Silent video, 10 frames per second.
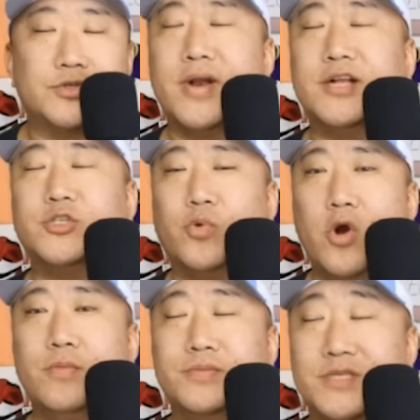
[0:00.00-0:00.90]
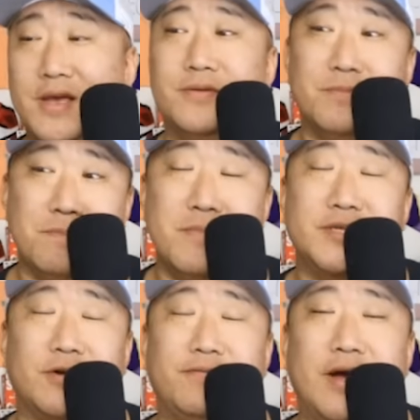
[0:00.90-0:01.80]
What's going on, Jerome's
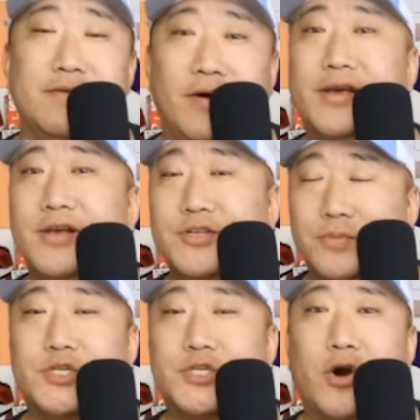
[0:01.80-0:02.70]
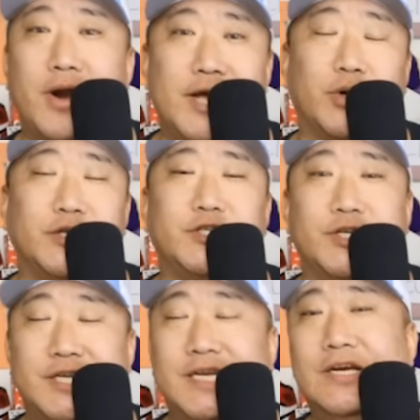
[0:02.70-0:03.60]
Minnesota Fighting Vikings superstar edge
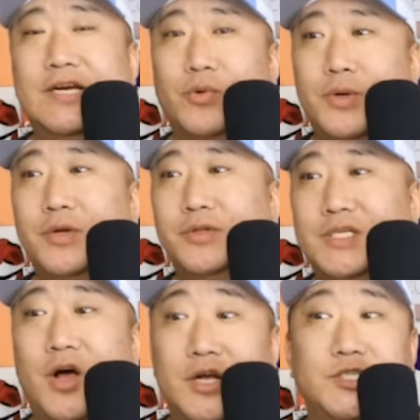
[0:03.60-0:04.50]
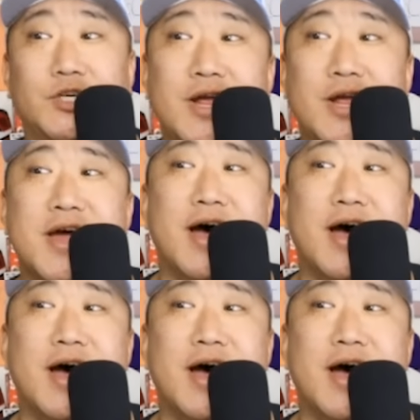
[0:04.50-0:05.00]
rusher, Danielle, the real deal Hunter,